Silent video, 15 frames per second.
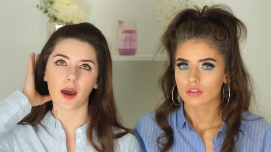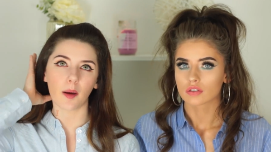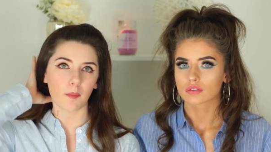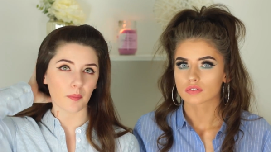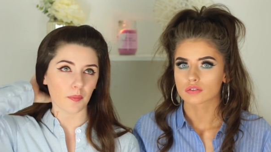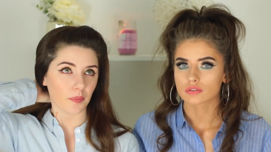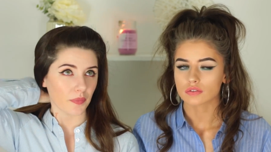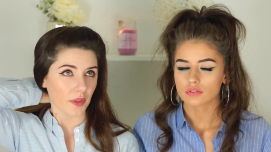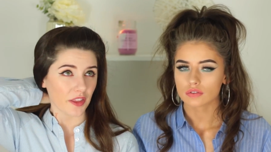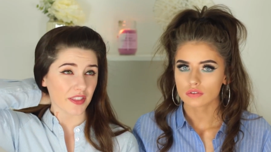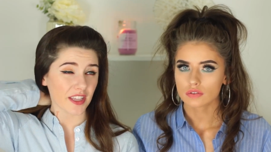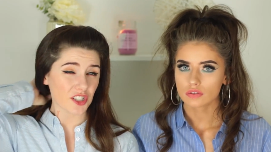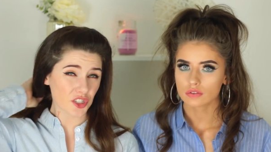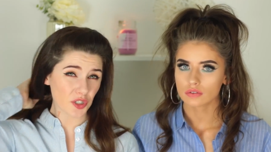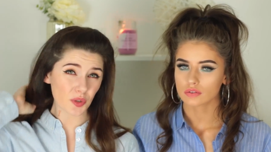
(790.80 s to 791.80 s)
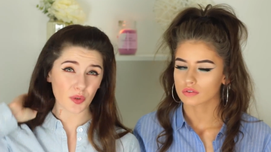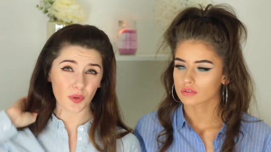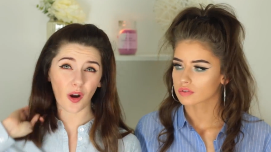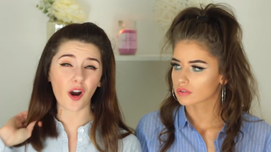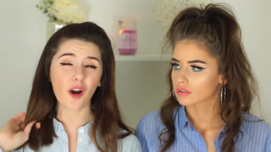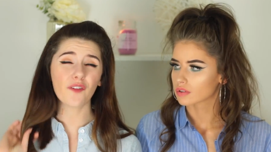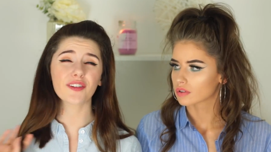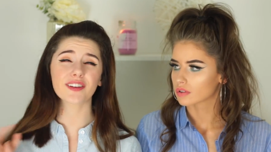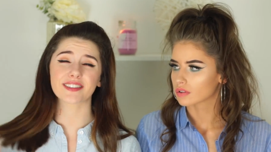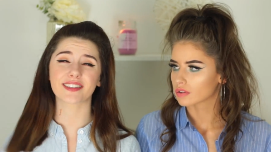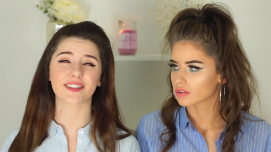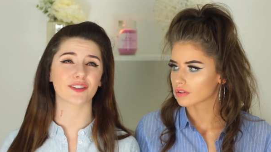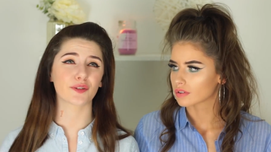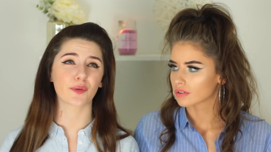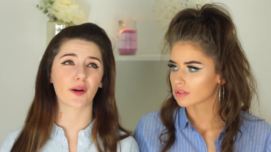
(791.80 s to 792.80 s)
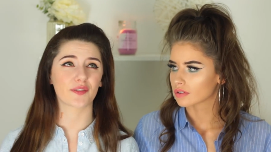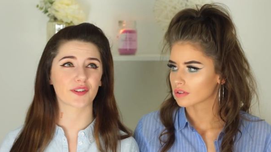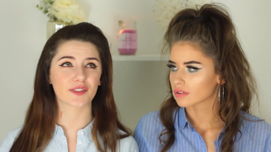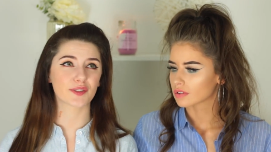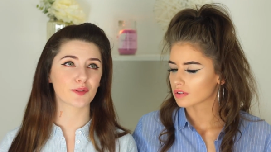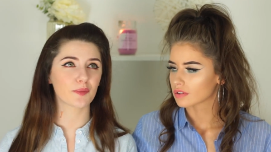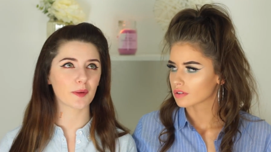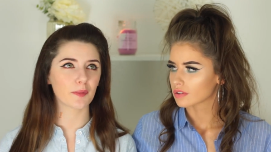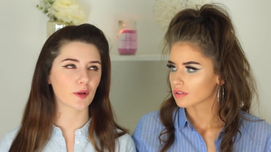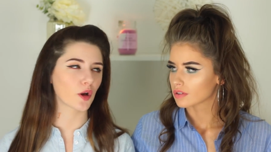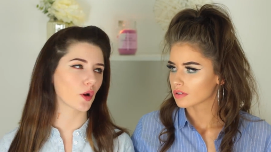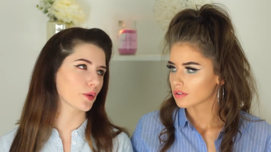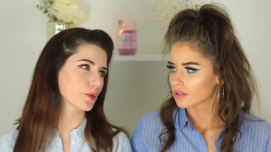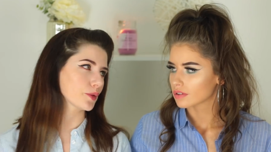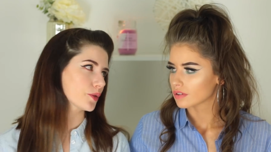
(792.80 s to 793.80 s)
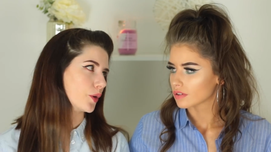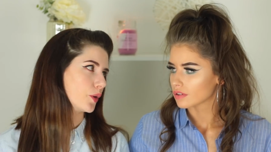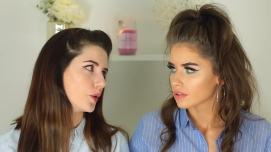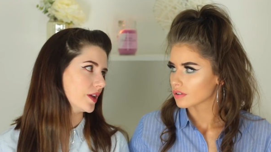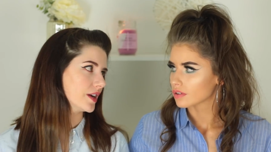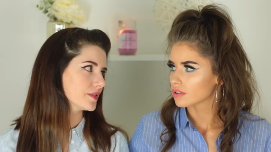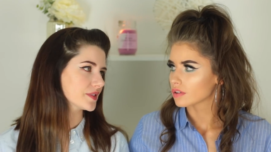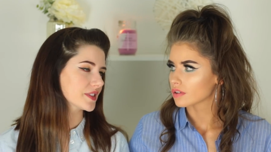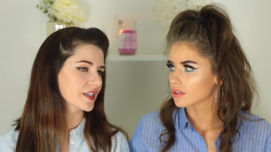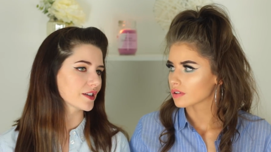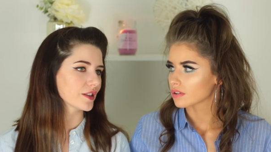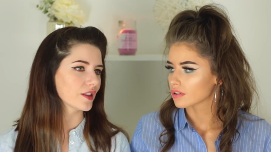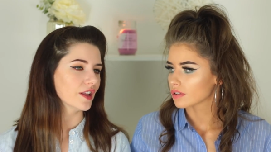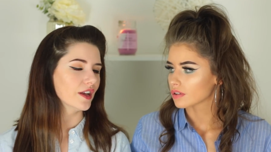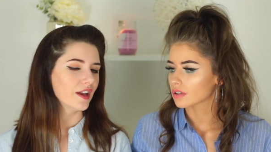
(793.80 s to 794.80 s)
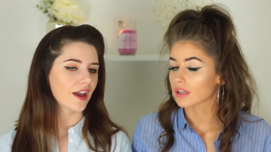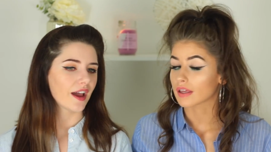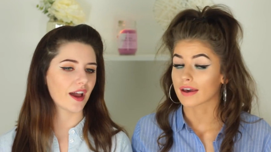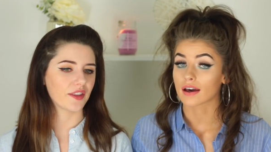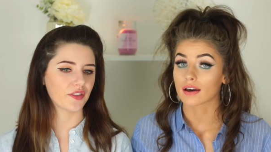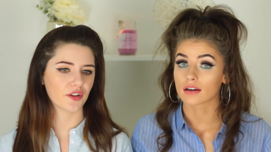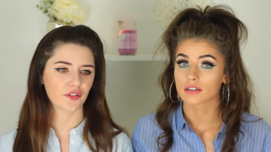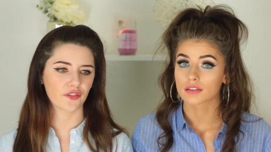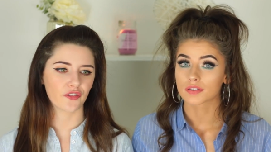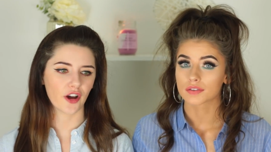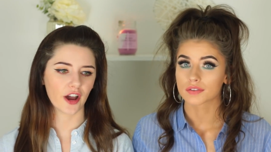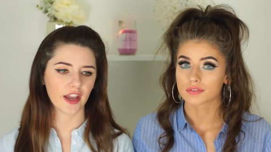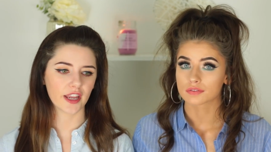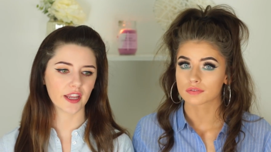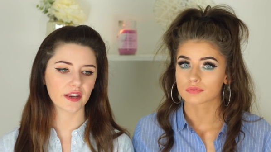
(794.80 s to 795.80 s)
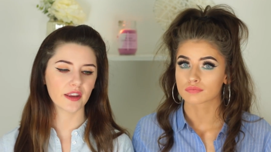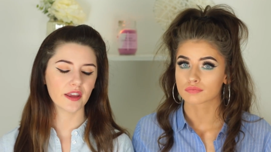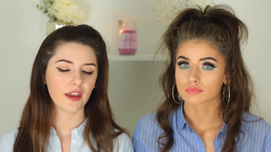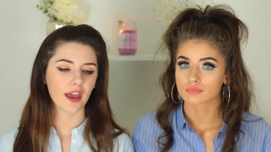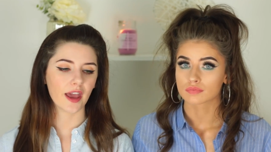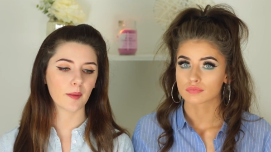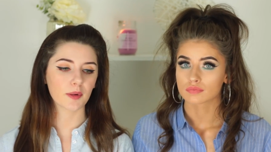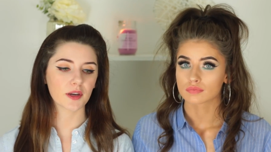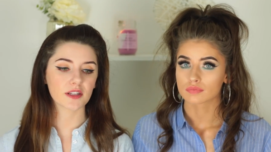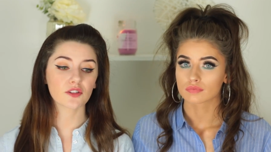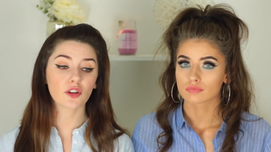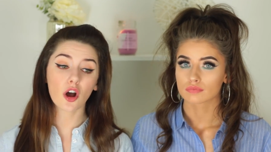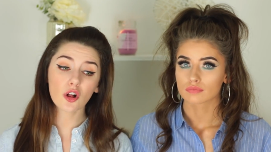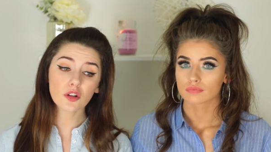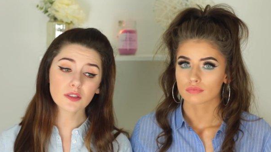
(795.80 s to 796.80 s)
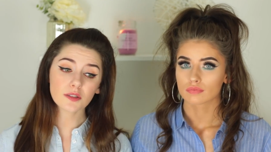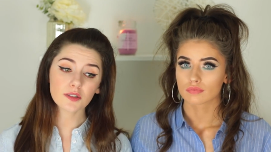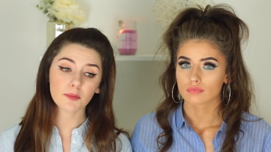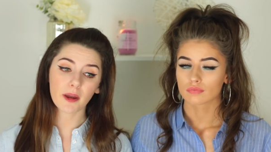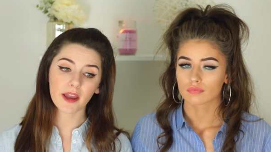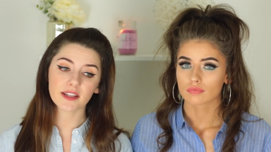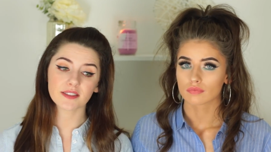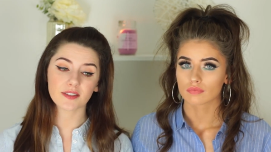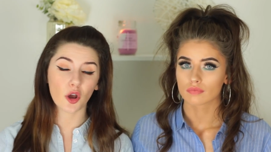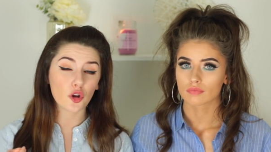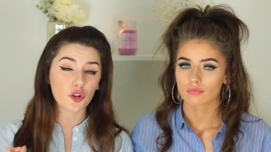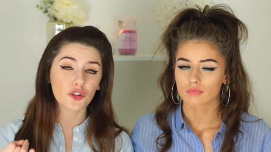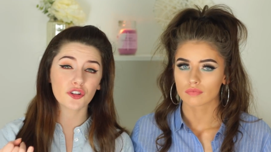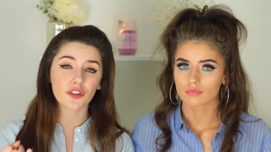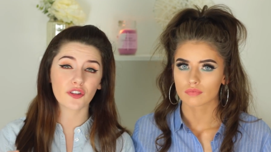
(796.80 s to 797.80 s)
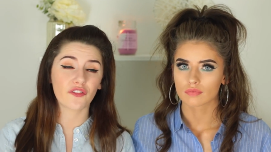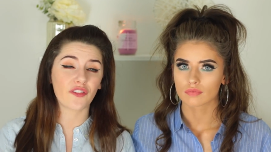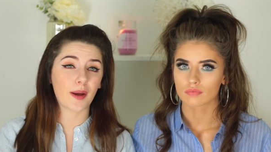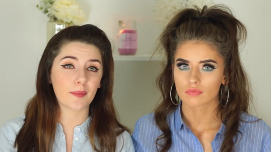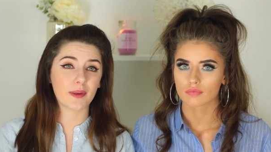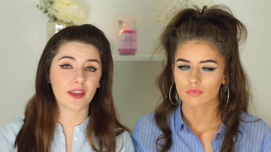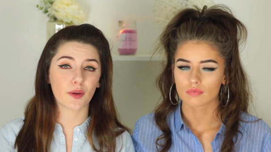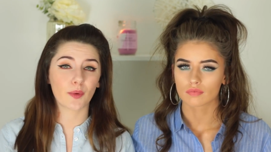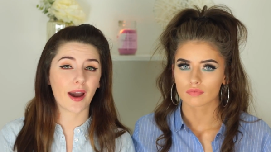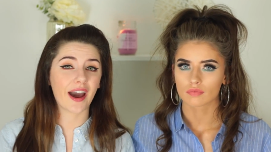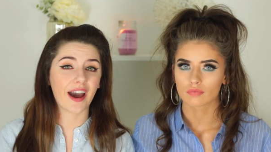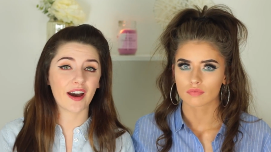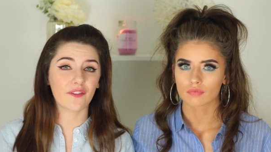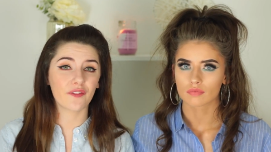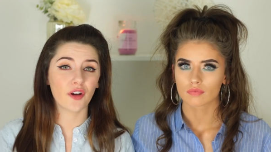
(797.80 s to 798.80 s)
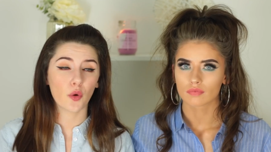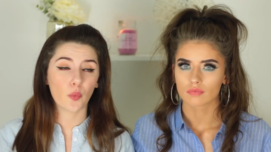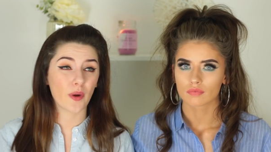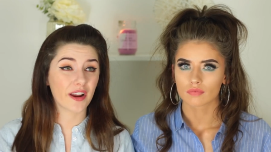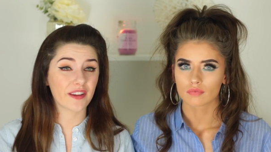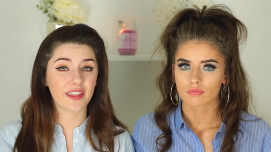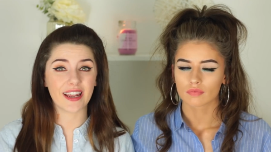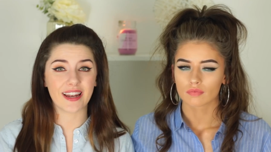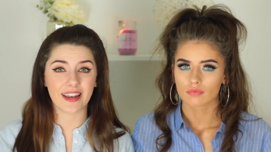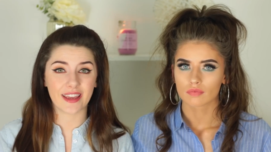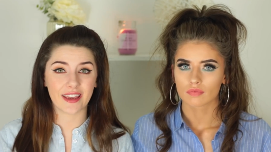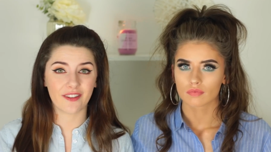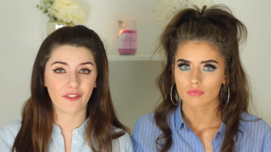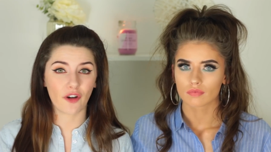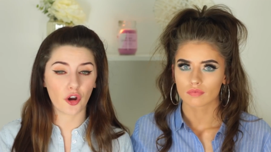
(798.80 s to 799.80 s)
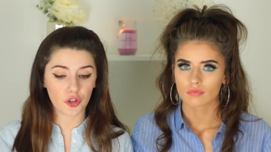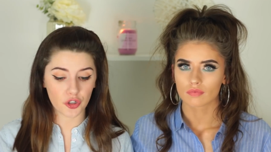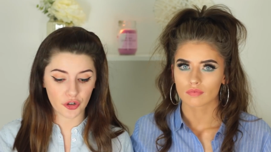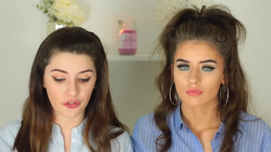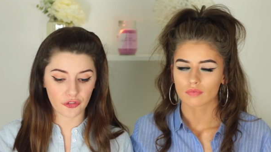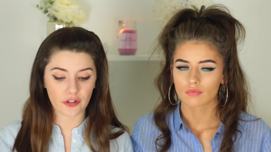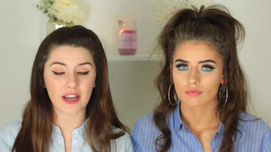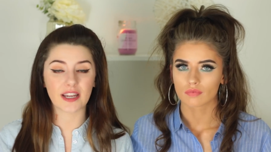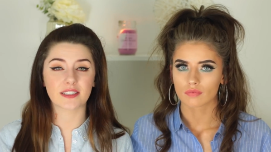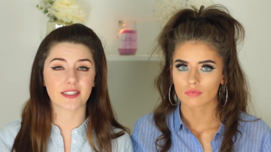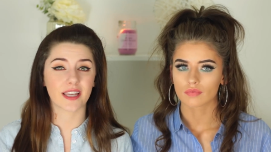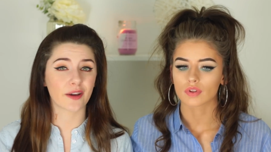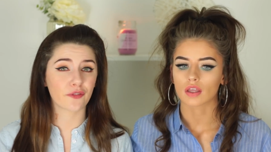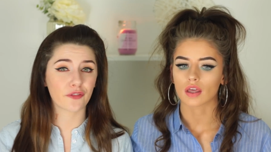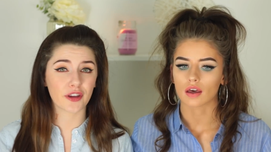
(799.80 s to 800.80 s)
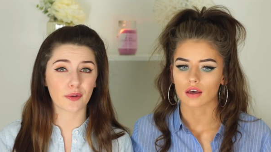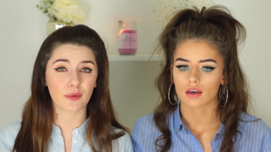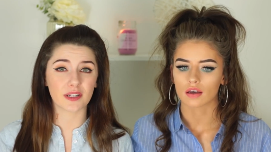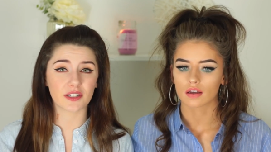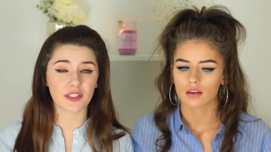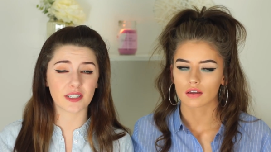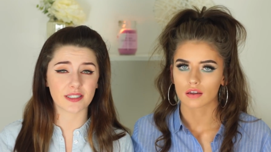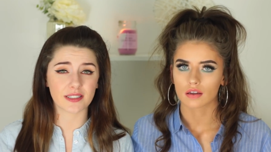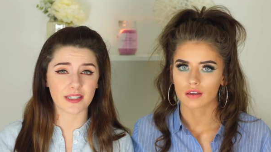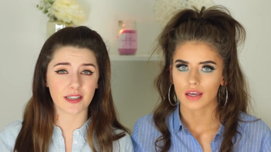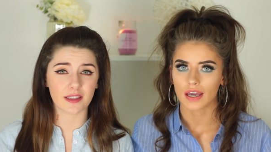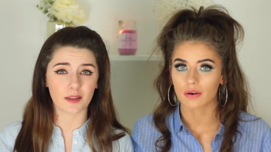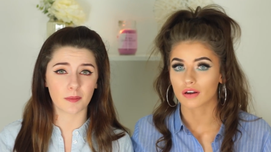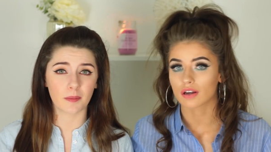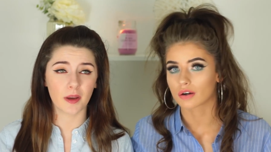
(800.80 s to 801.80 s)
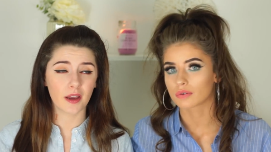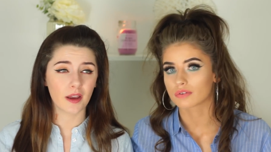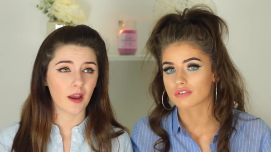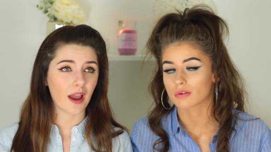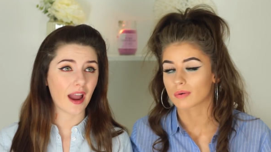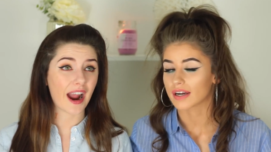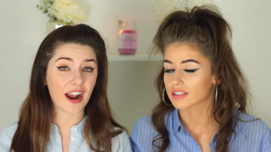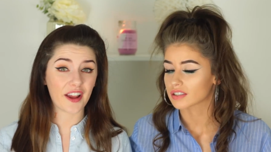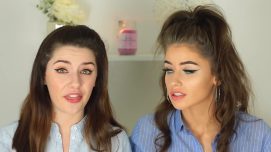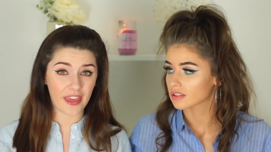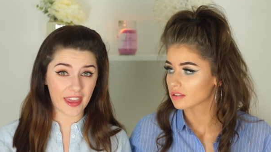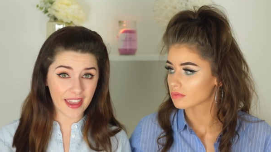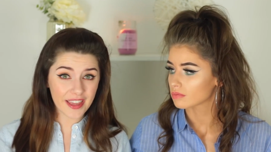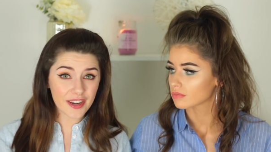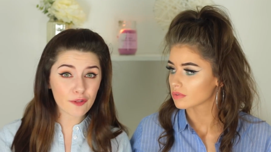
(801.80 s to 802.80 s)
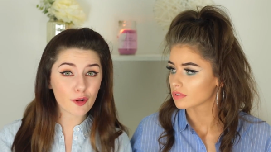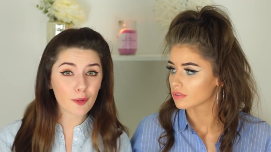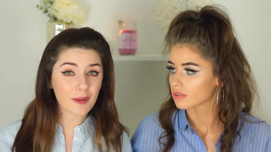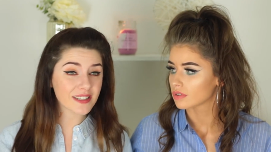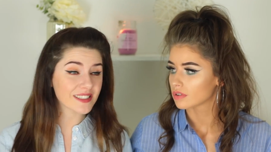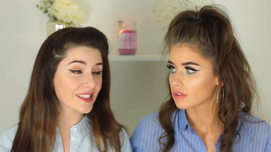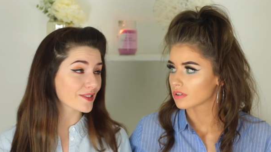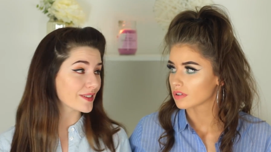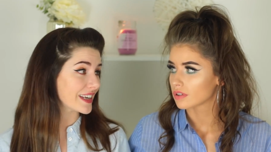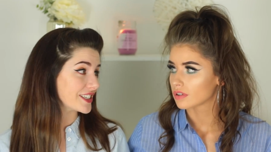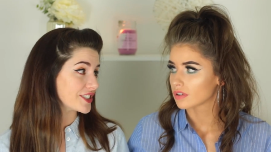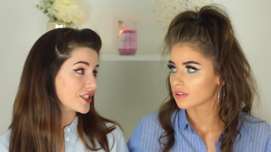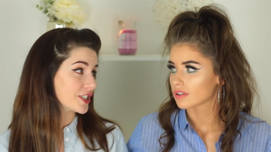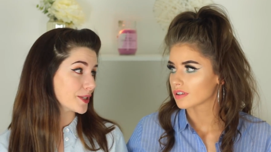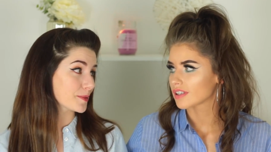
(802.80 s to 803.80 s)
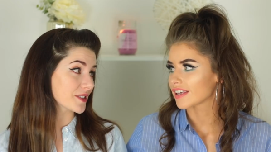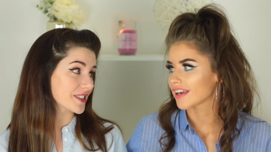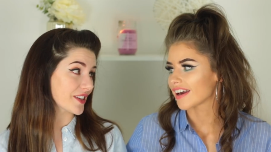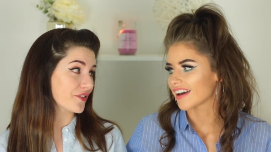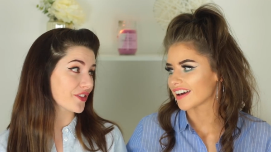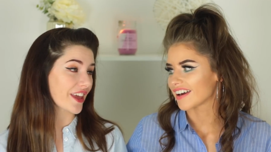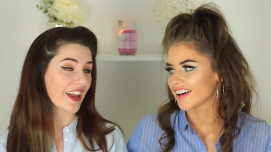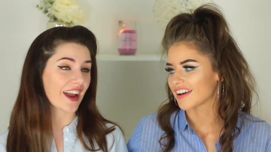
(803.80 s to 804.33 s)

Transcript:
Speaker 1: um they do obviously they do offer because some people go through their whole life single yeah. and they're fine and um, but it also depends on the family you have where they live on your friends how yeah. frequently do you see how them? close you are are they in a romantic relationship because yeah.